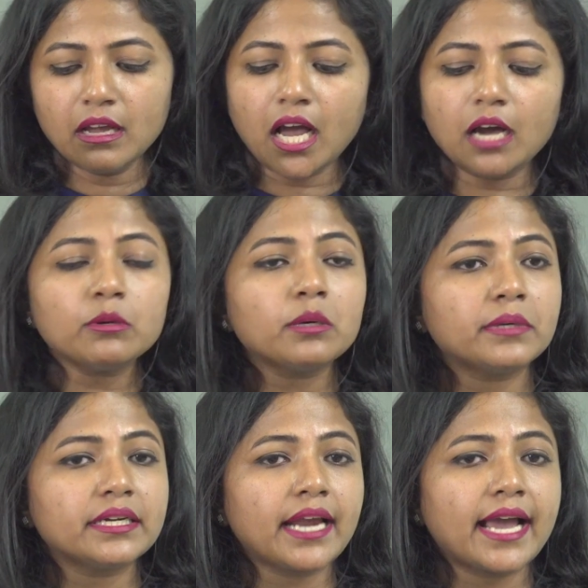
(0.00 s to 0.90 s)

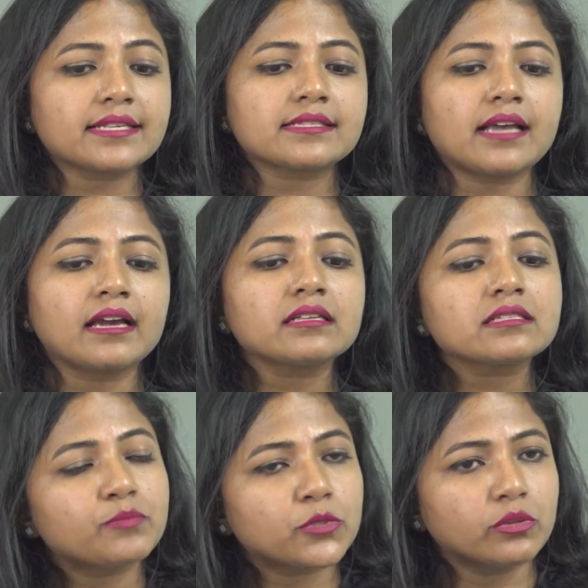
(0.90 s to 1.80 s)
However, as
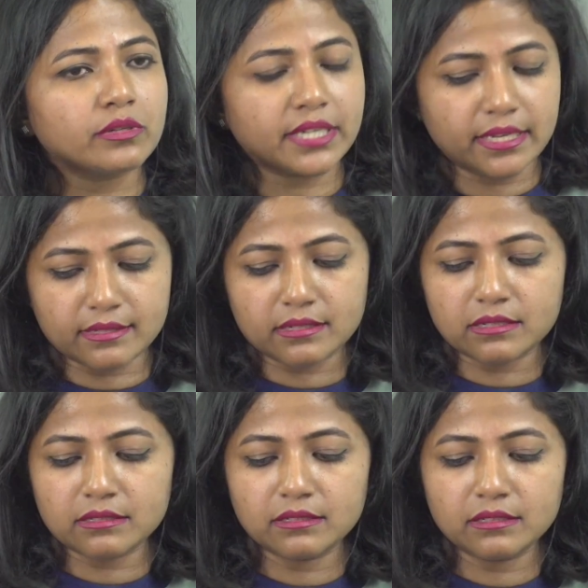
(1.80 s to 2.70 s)
science
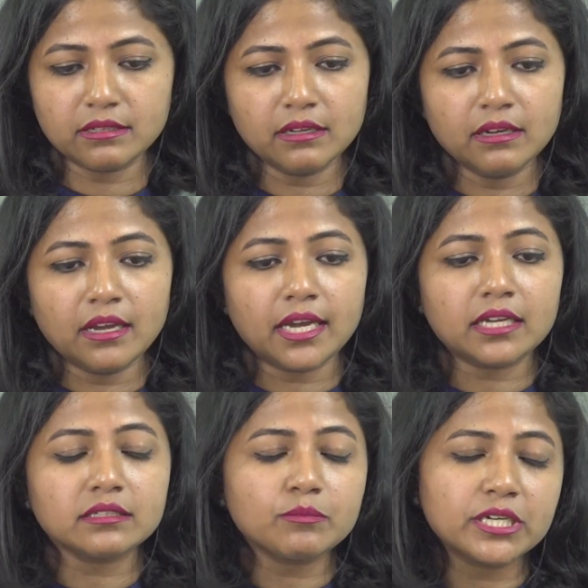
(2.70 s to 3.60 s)
progressed
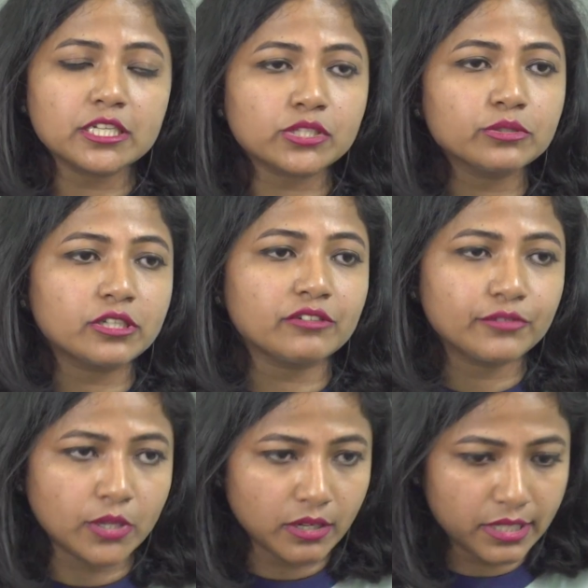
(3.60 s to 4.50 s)
in the pursuit of
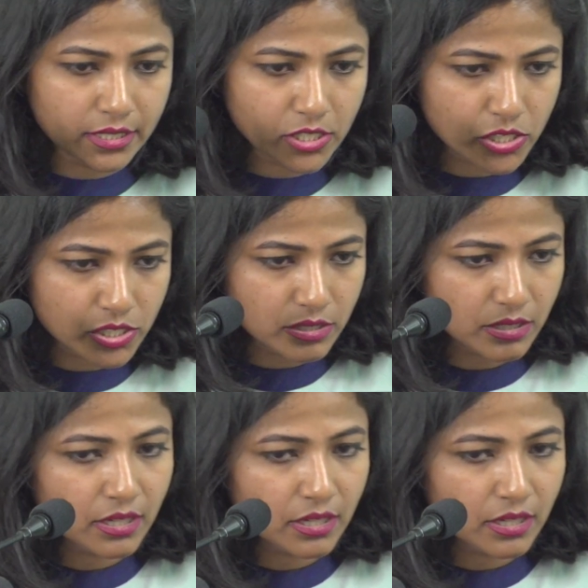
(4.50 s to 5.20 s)
knowledge,